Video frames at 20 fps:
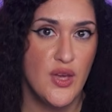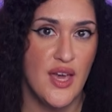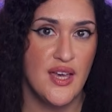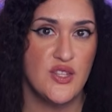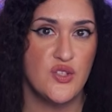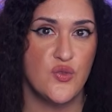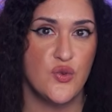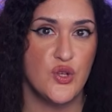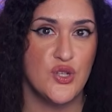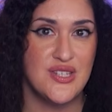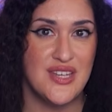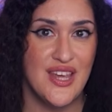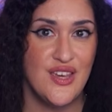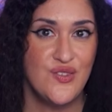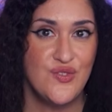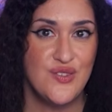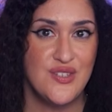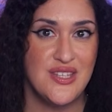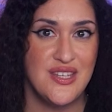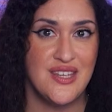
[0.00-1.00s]
gates for
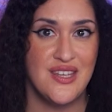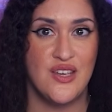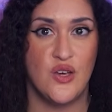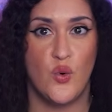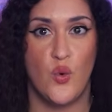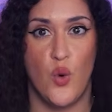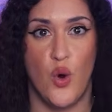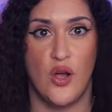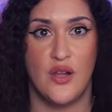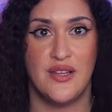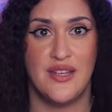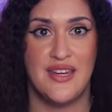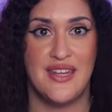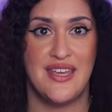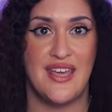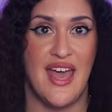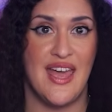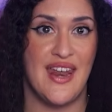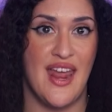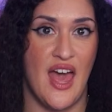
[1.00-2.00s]
safety,
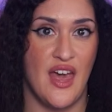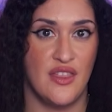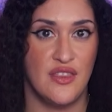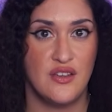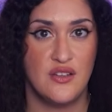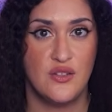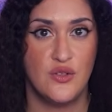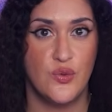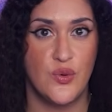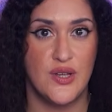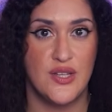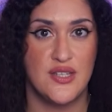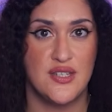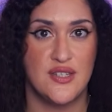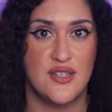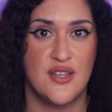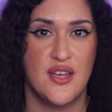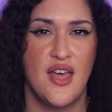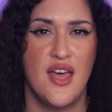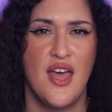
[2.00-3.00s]
quality, and ethical
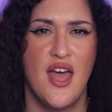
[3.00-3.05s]
risk,